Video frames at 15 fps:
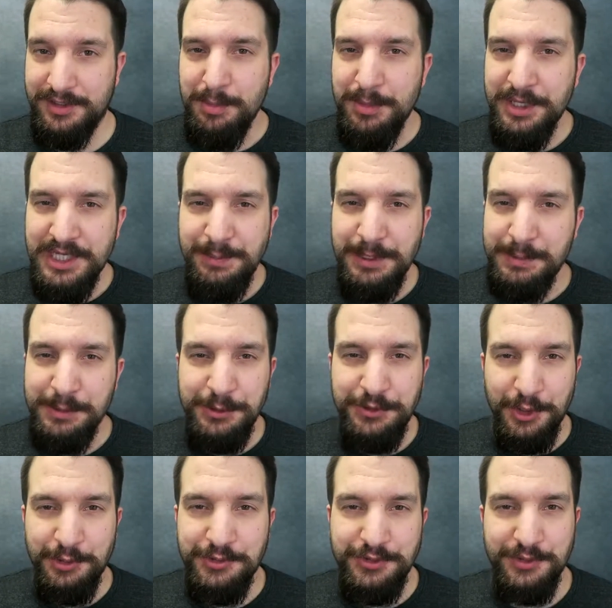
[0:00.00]
Many people
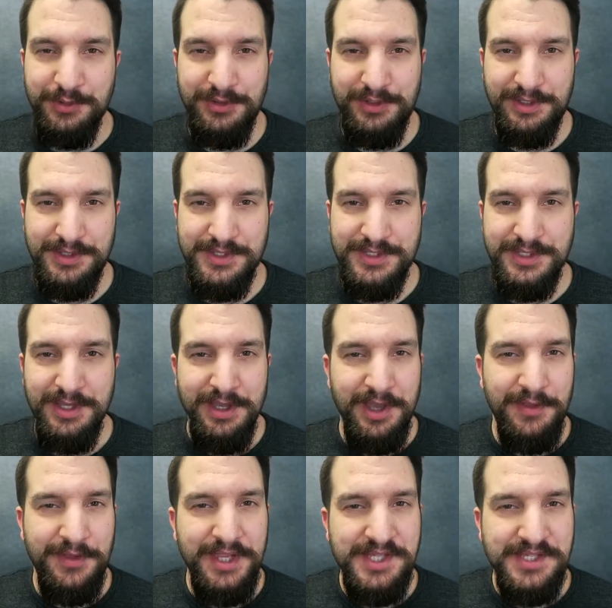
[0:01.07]
don't do this.
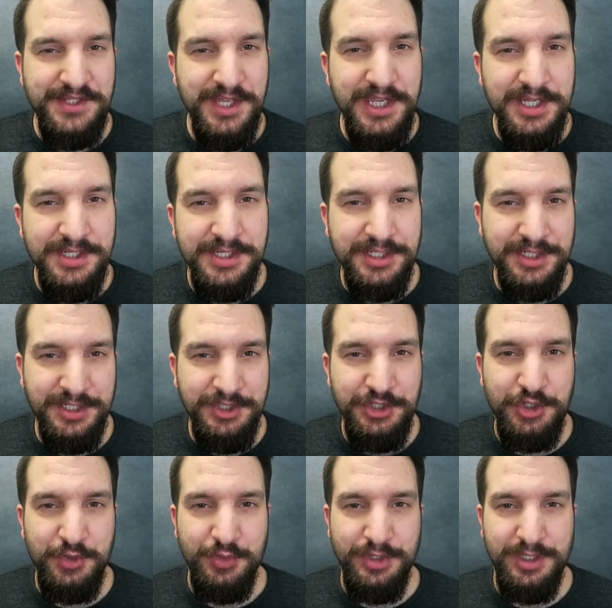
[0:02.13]
They stay in a
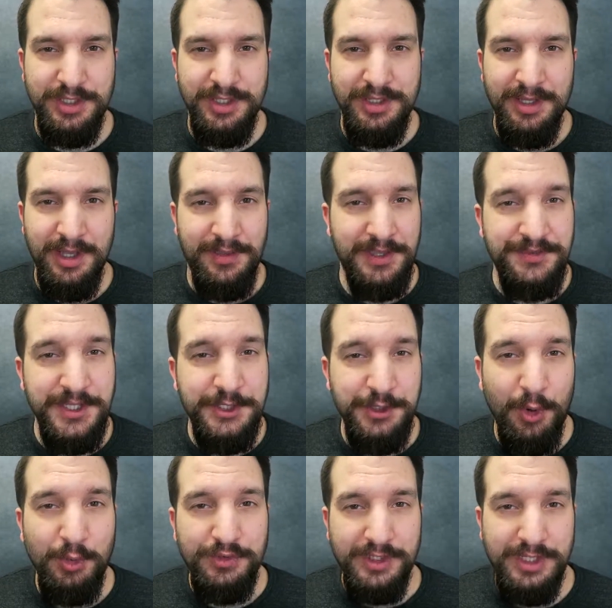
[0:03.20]
country that they
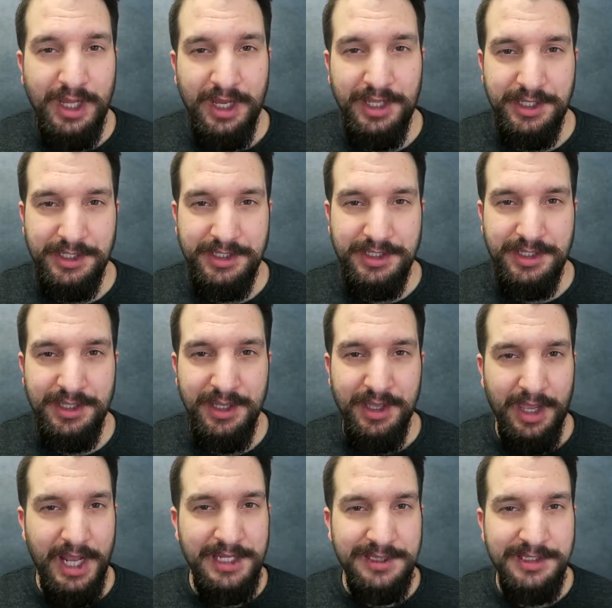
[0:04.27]
don't like
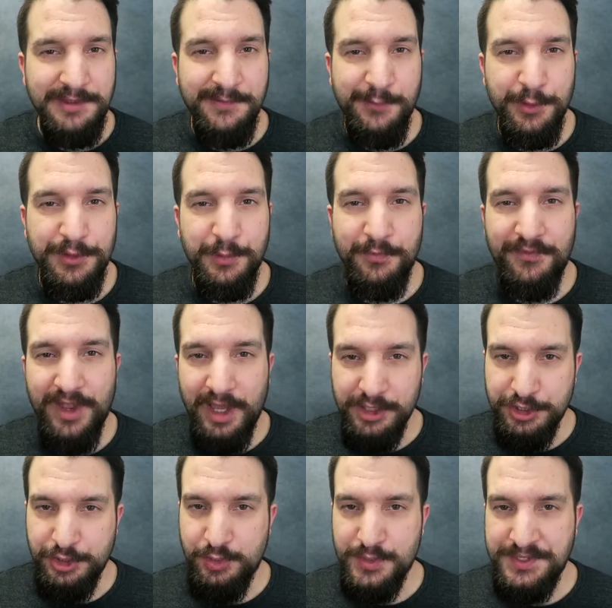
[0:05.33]
and live with
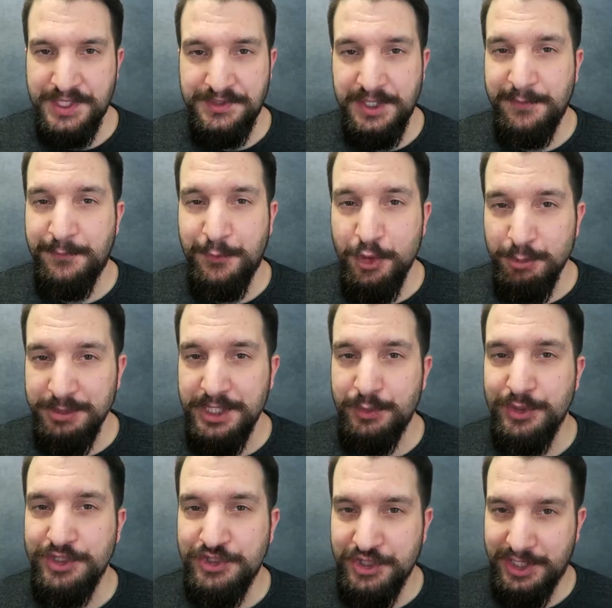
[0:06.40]
values that they firmly
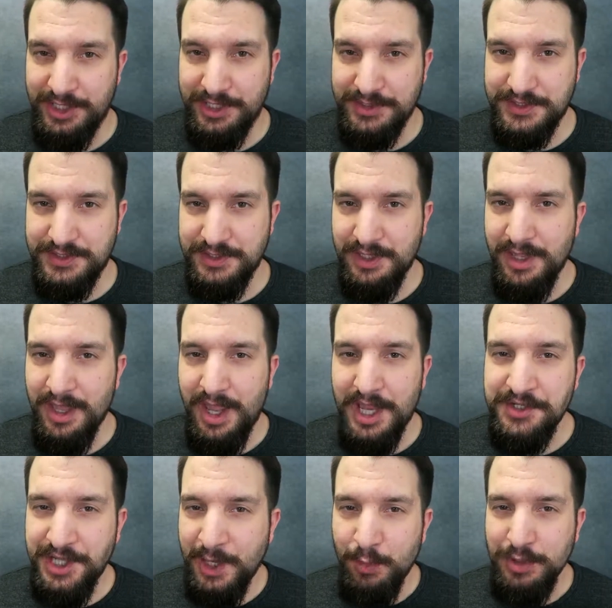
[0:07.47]
reject,
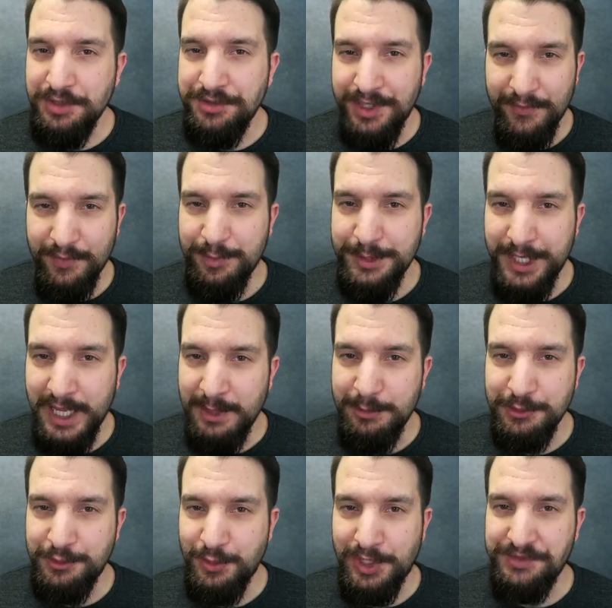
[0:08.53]
and I will never be
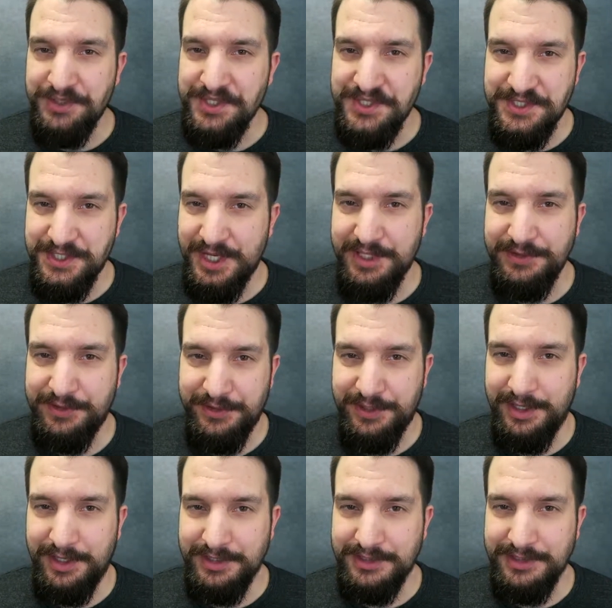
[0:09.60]
able to understand
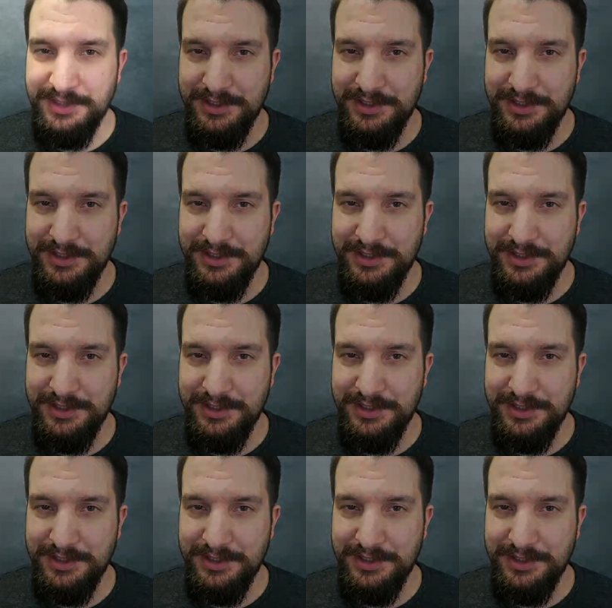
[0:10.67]
that.